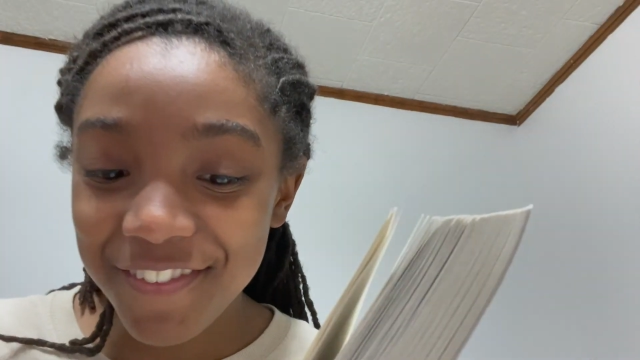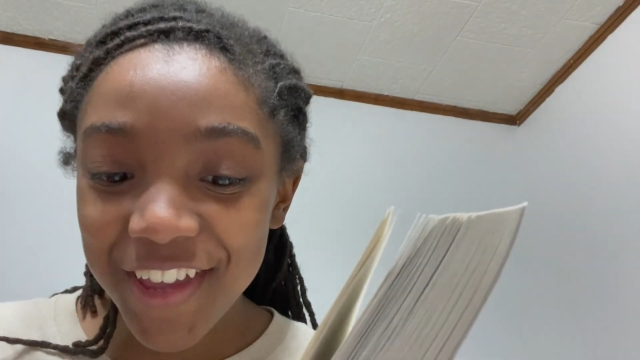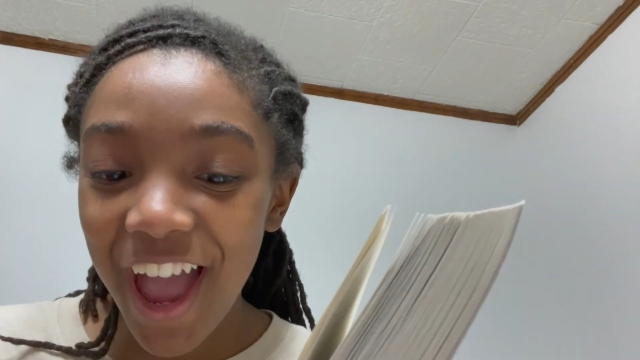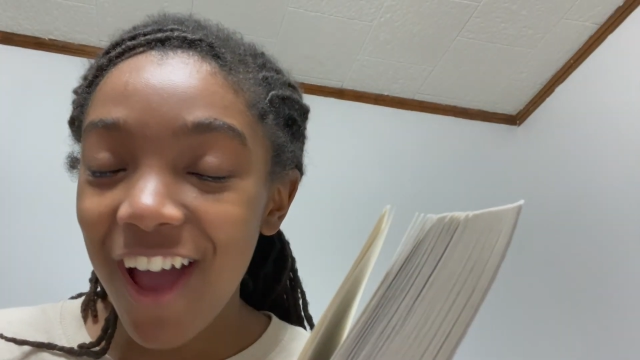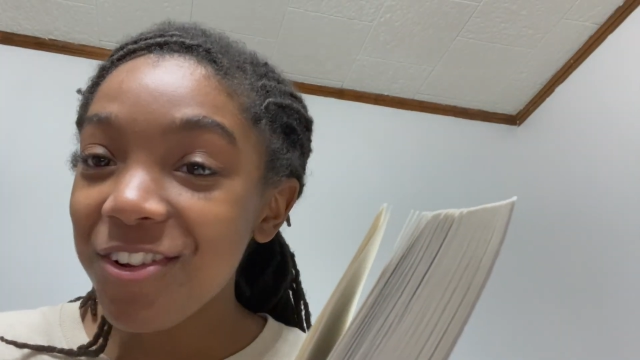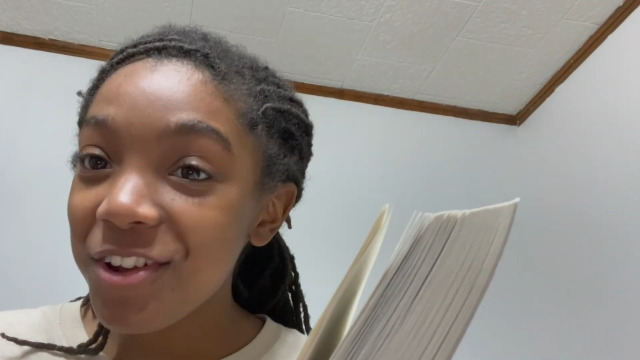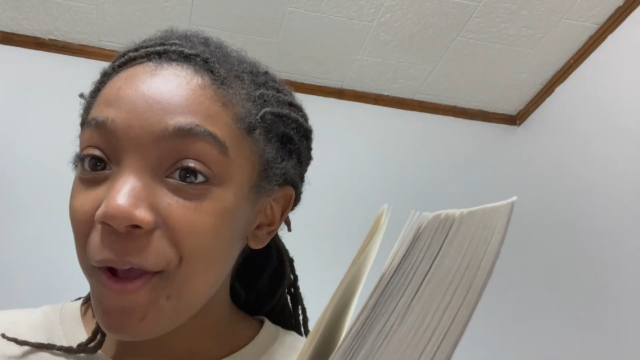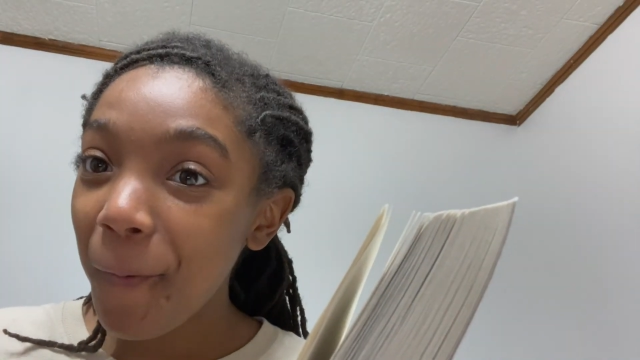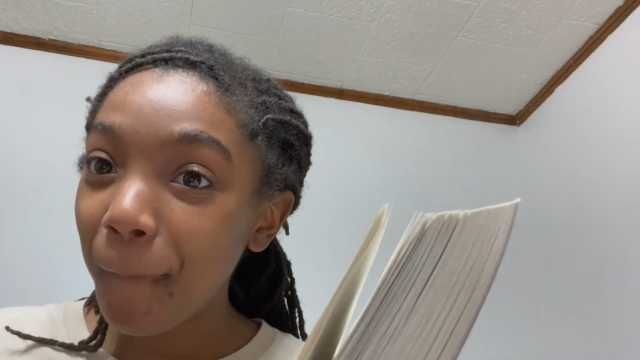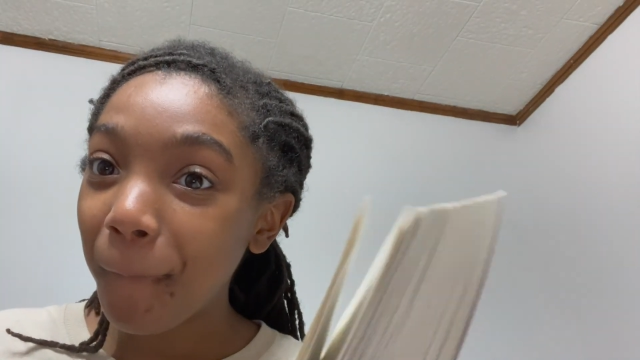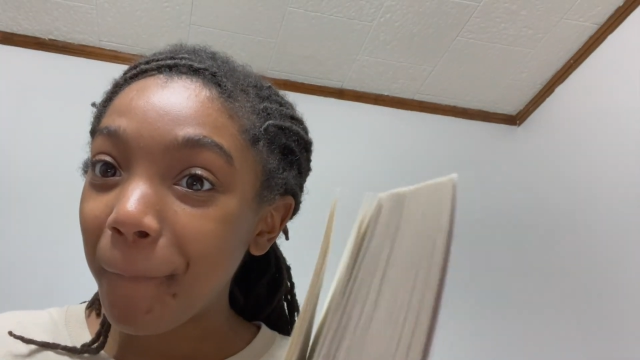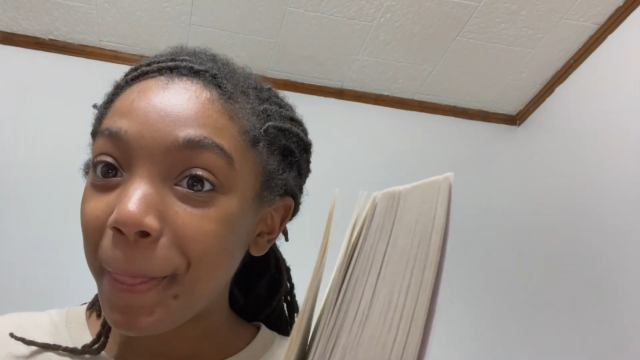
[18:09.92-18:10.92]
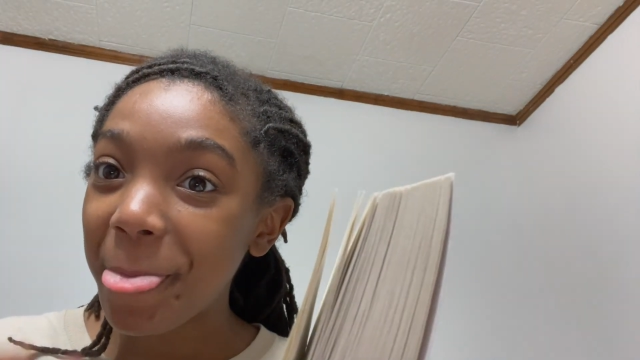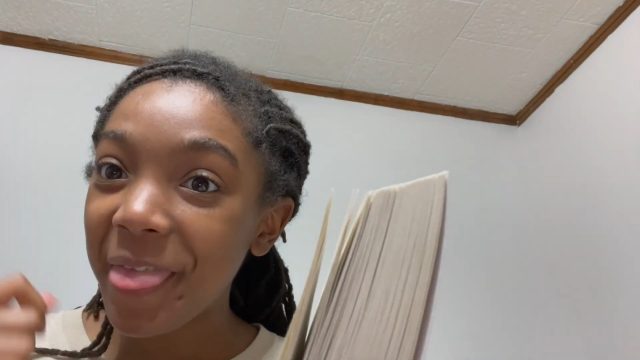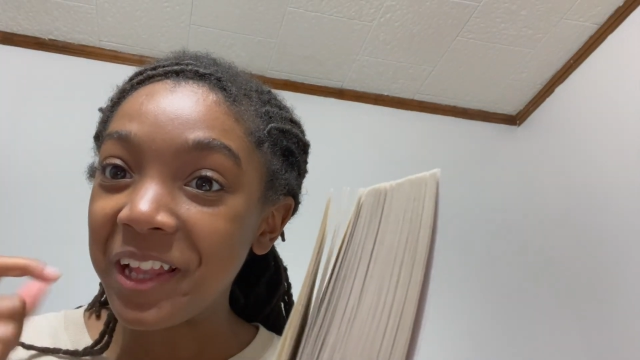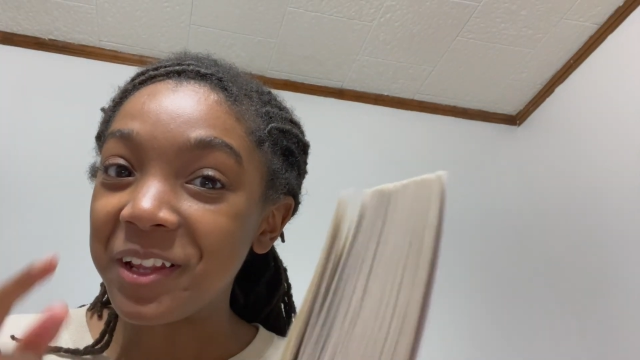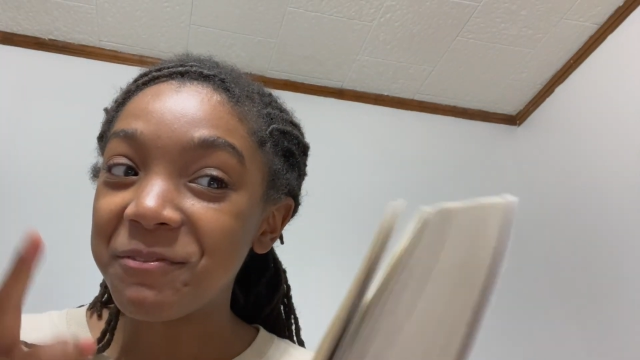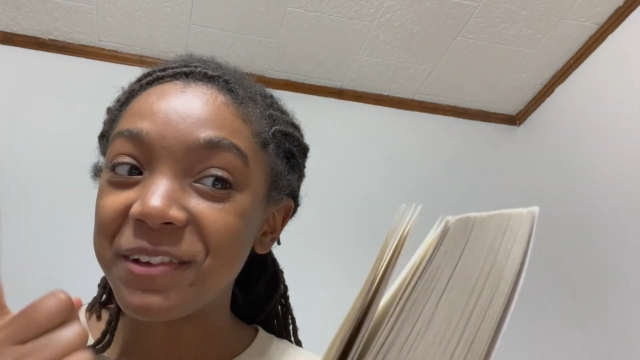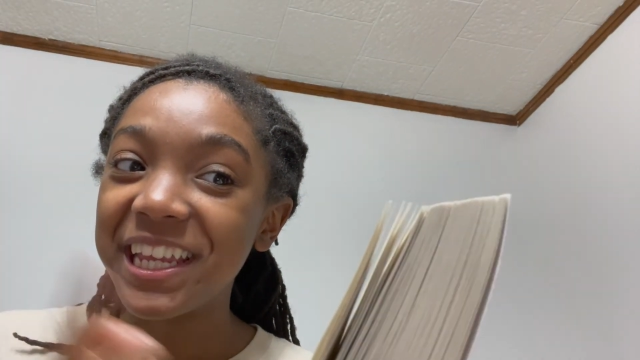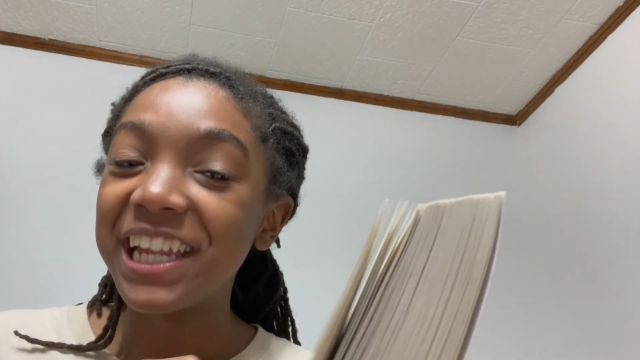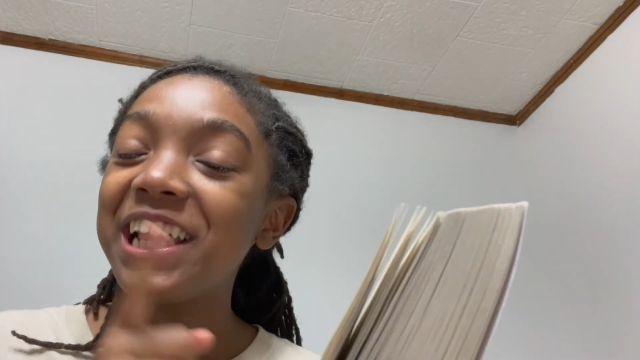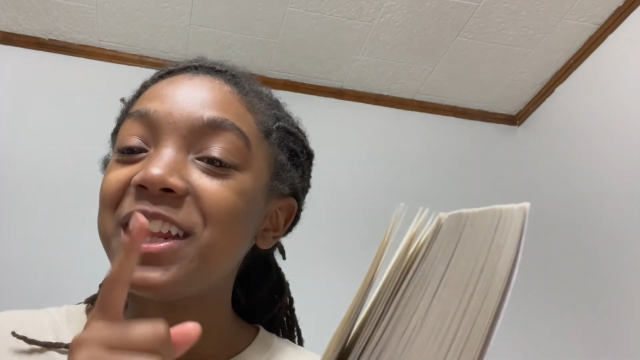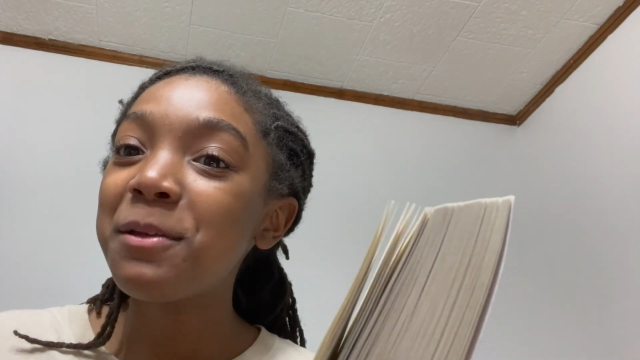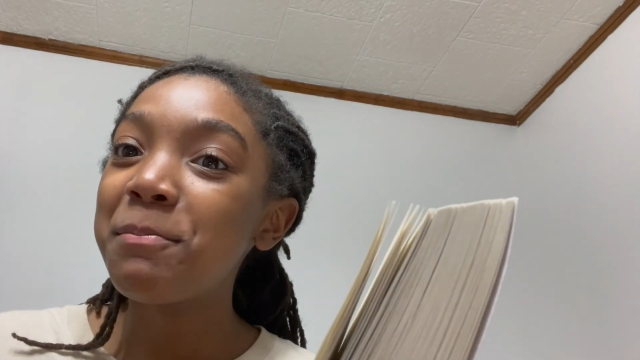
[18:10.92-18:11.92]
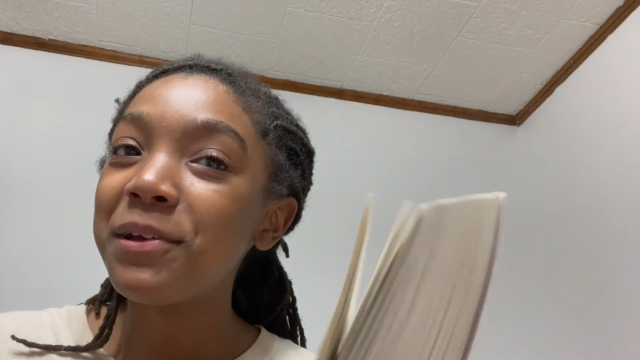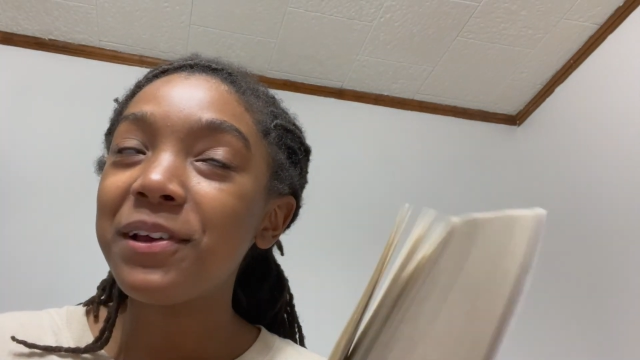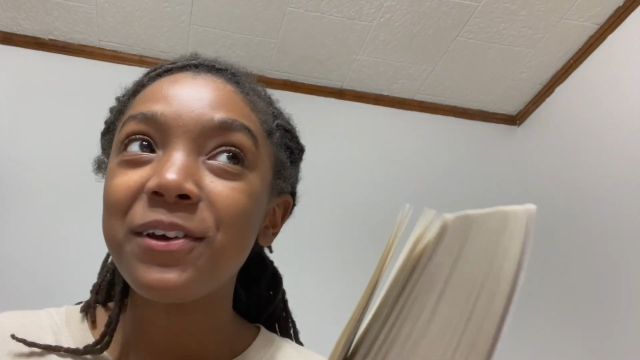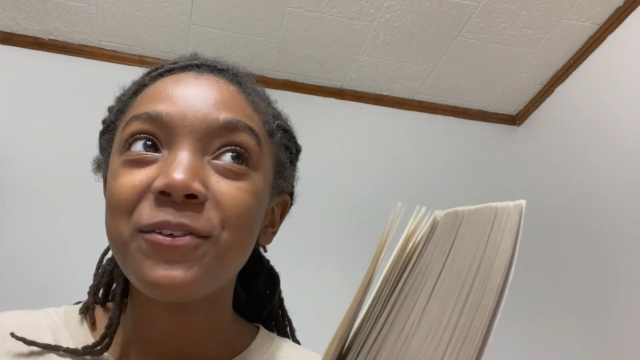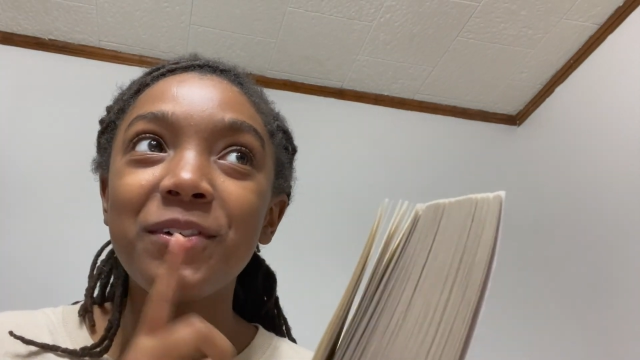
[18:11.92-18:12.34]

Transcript: y'all know, at the beginning of the book,